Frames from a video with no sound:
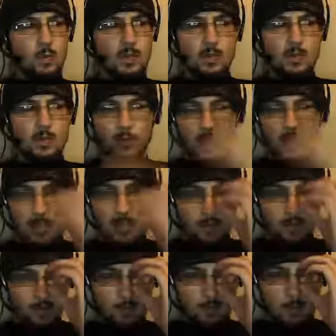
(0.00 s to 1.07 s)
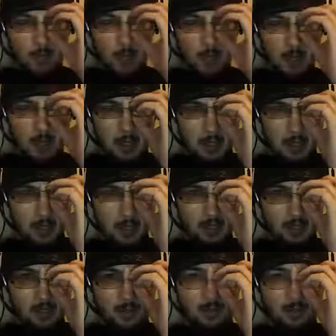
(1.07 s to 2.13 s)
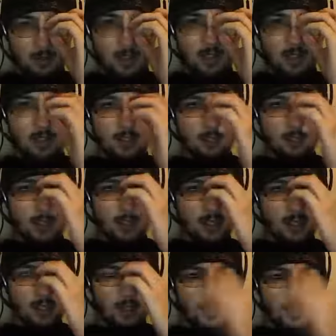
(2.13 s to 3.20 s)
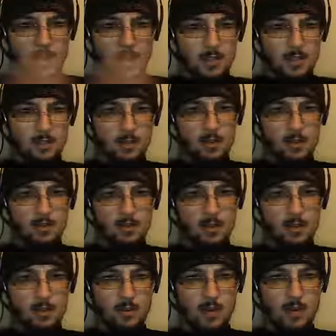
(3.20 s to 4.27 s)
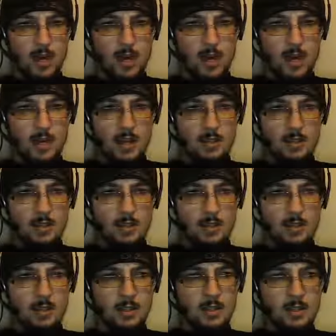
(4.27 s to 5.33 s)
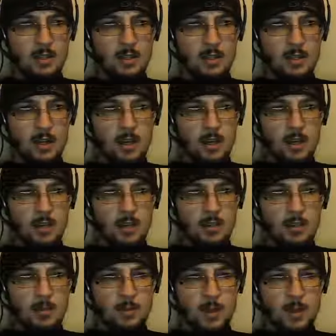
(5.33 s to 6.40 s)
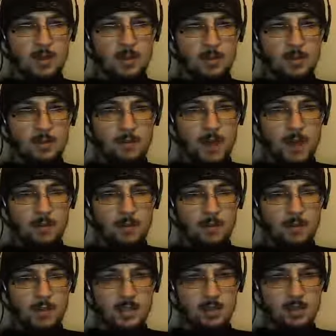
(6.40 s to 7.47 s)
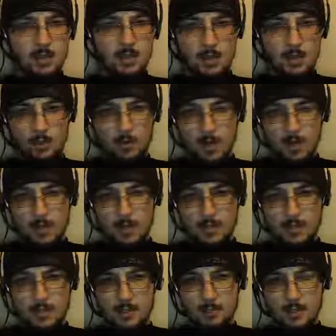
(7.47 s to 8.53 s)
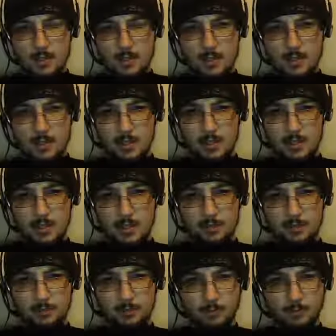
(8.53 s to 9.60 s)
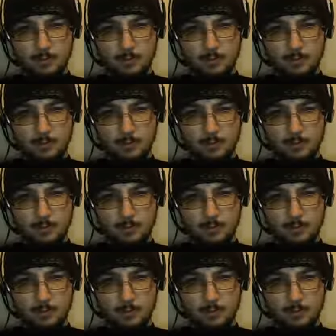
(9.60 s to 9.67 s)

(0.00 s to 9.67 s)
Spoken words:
Since when, and this is new to me, since when is history viewed as some kind of infallible subject where I can simply just